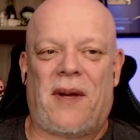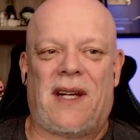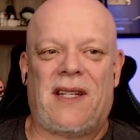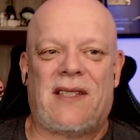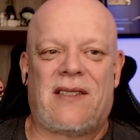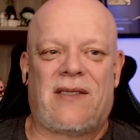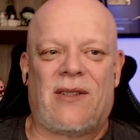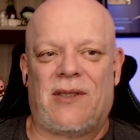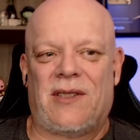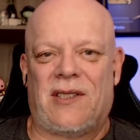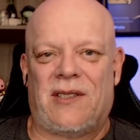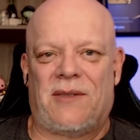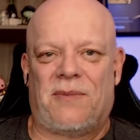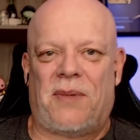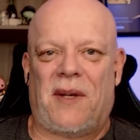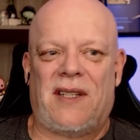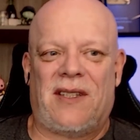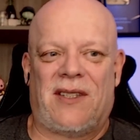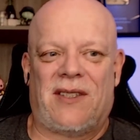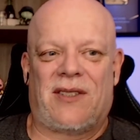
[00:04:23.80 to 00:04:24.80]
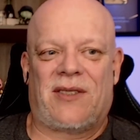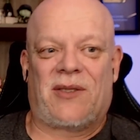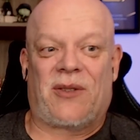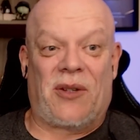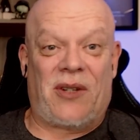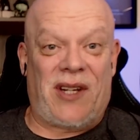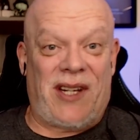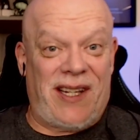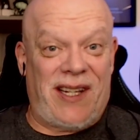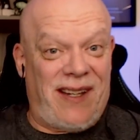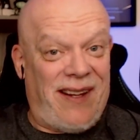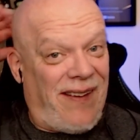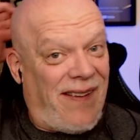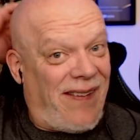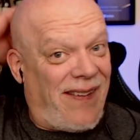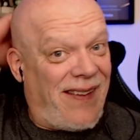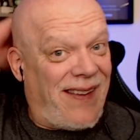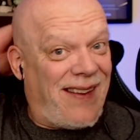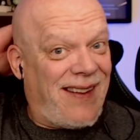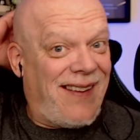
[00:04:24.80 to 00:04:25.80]
Pesto's has been destroyed.
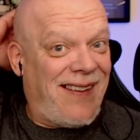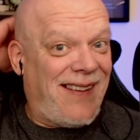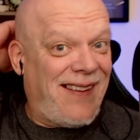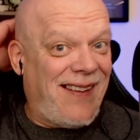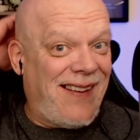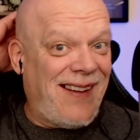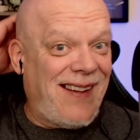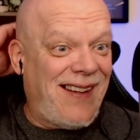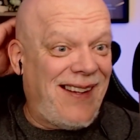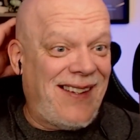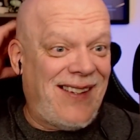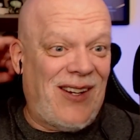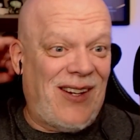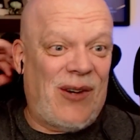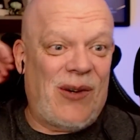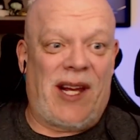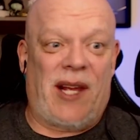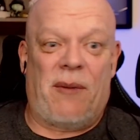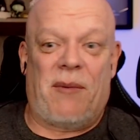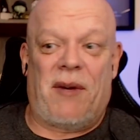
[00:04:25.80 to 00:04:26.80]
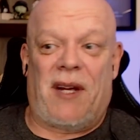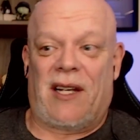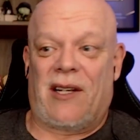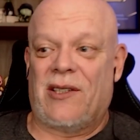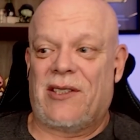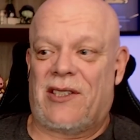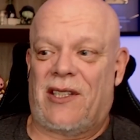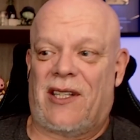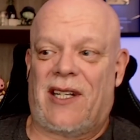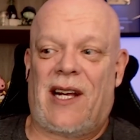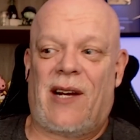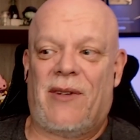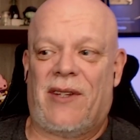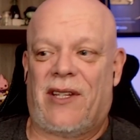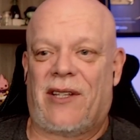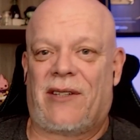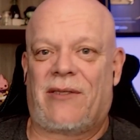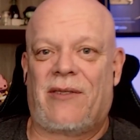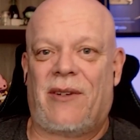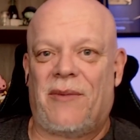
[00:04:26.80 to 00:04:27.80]
No way anybody goes there now,
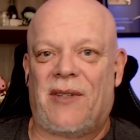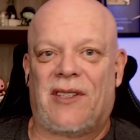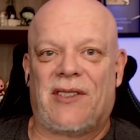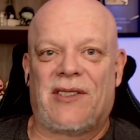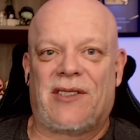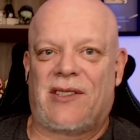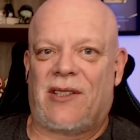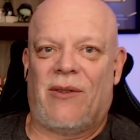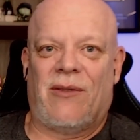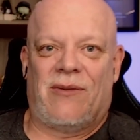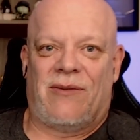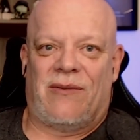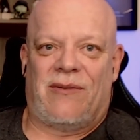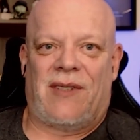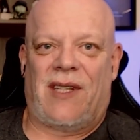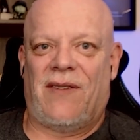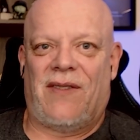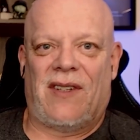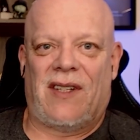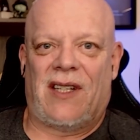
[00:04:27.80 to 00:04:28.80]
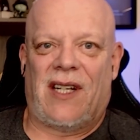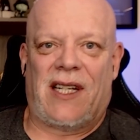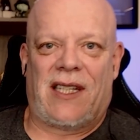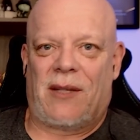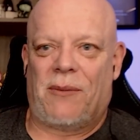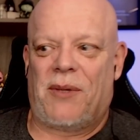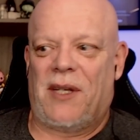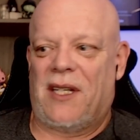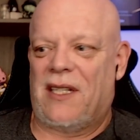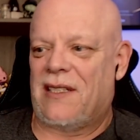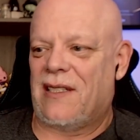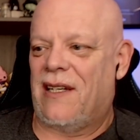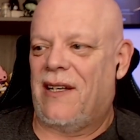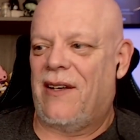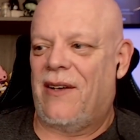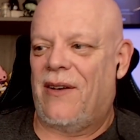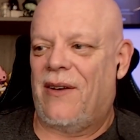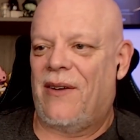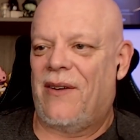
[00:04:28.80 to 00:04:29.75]
and the criminals don't even like the pizza.